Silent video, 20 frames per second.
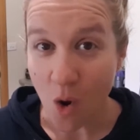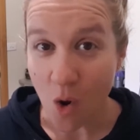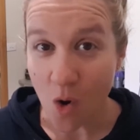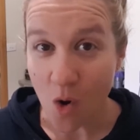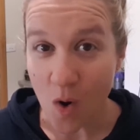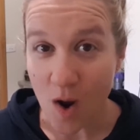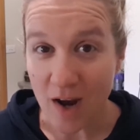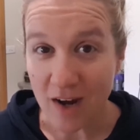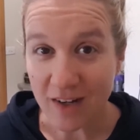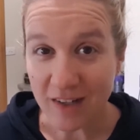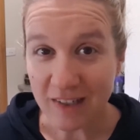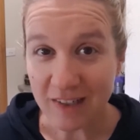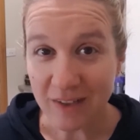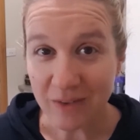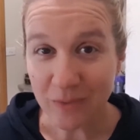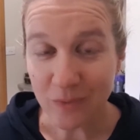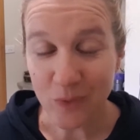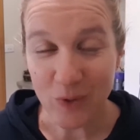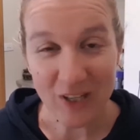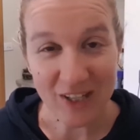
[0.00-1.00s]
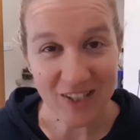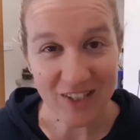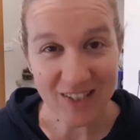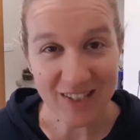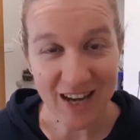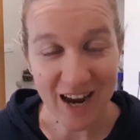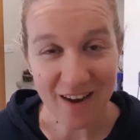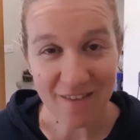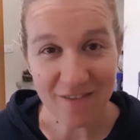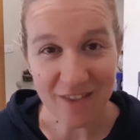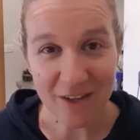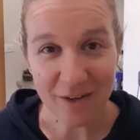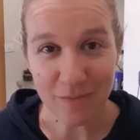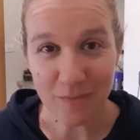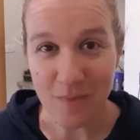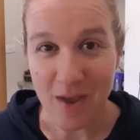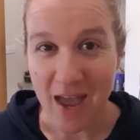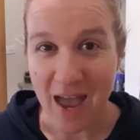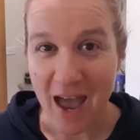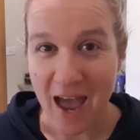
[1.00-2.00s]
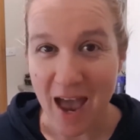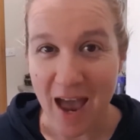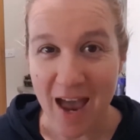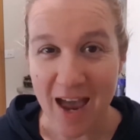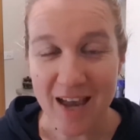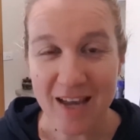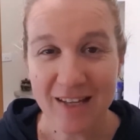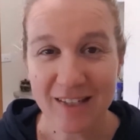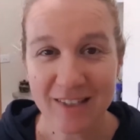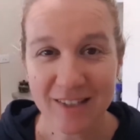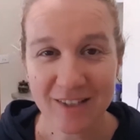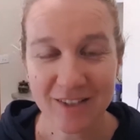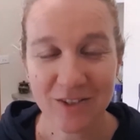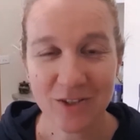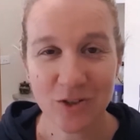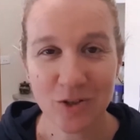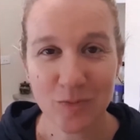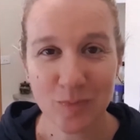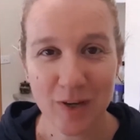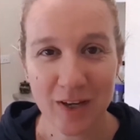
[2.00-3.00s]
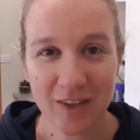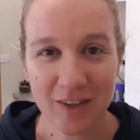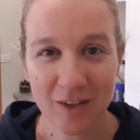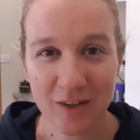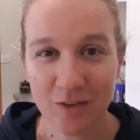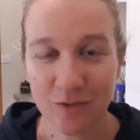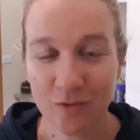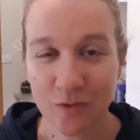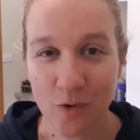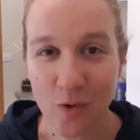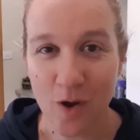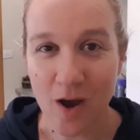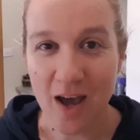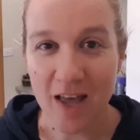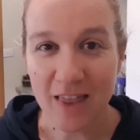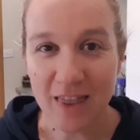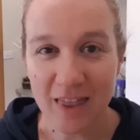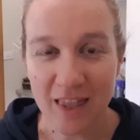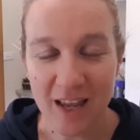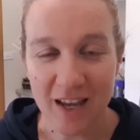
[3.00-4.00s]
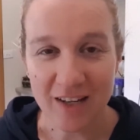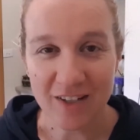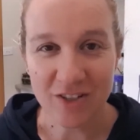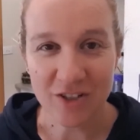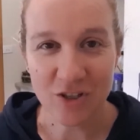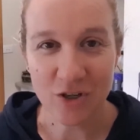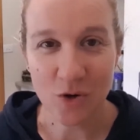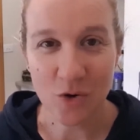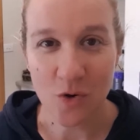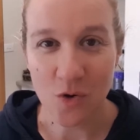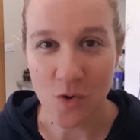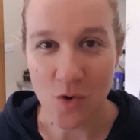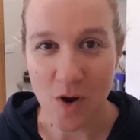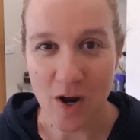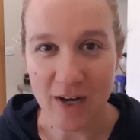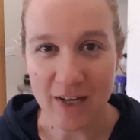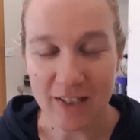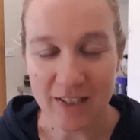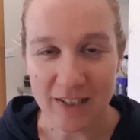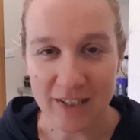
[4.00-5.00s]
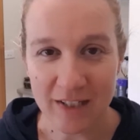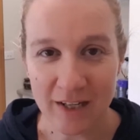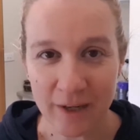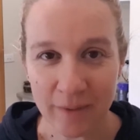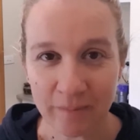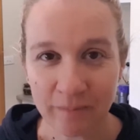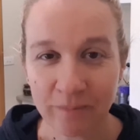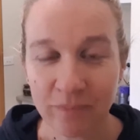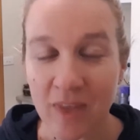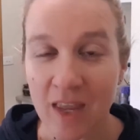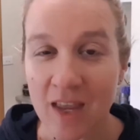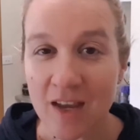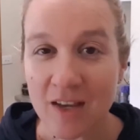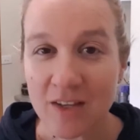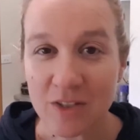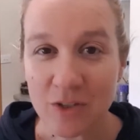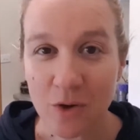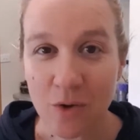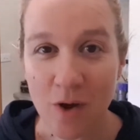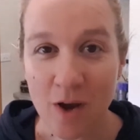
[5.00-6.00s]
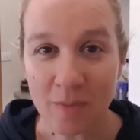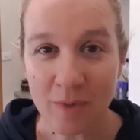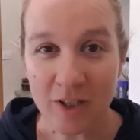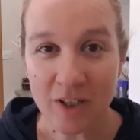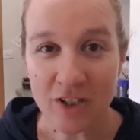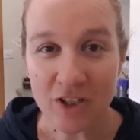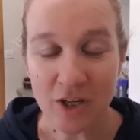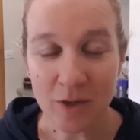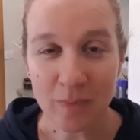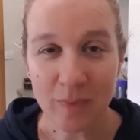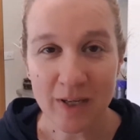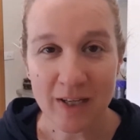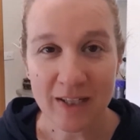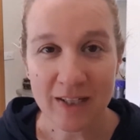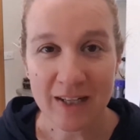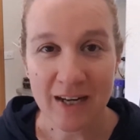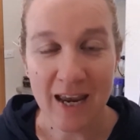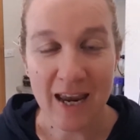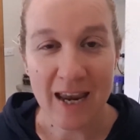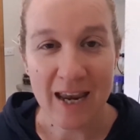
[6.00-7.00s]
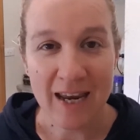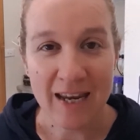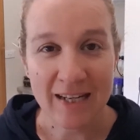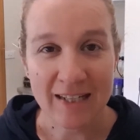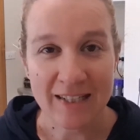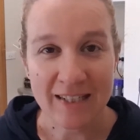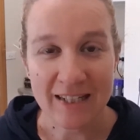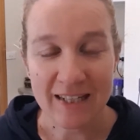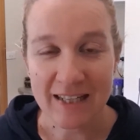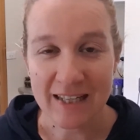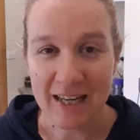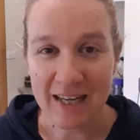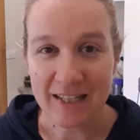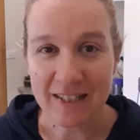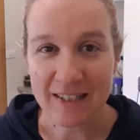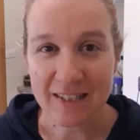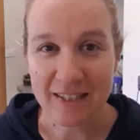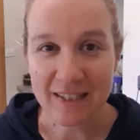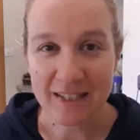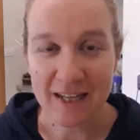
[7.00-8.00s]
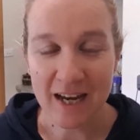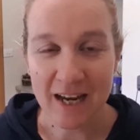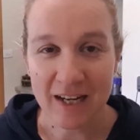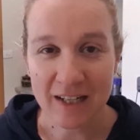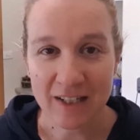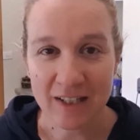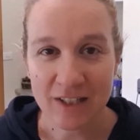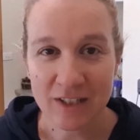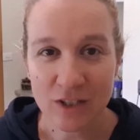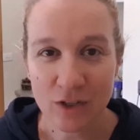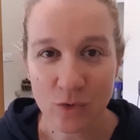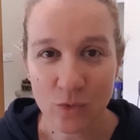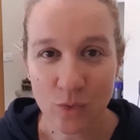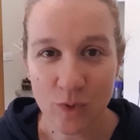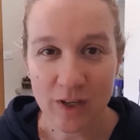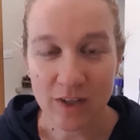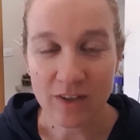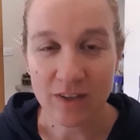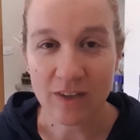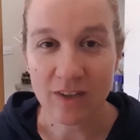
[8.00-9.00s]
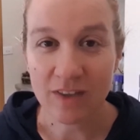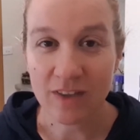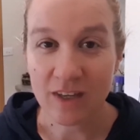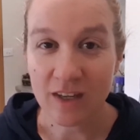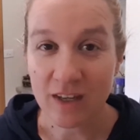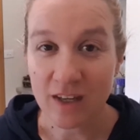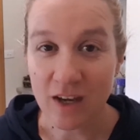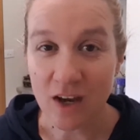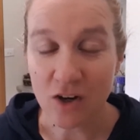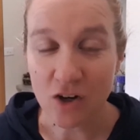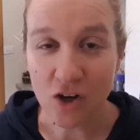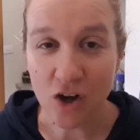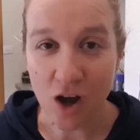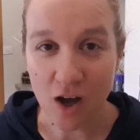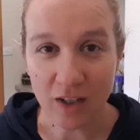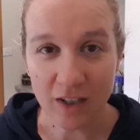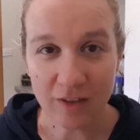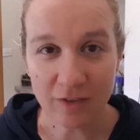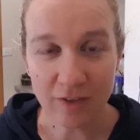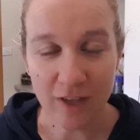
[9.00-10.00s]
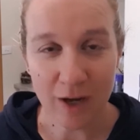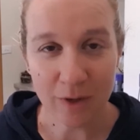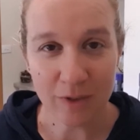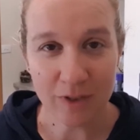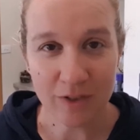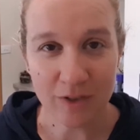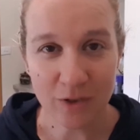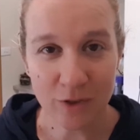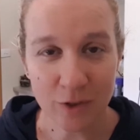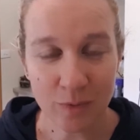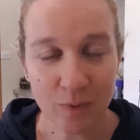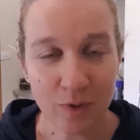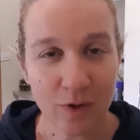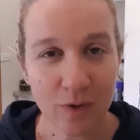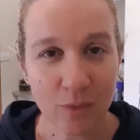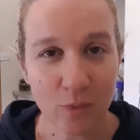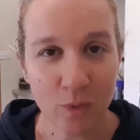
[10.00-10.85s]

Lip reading: Or we can just have them as a soup, either for lunch or dinner. So I'm gonna jump in and get started with the cauliflower soup.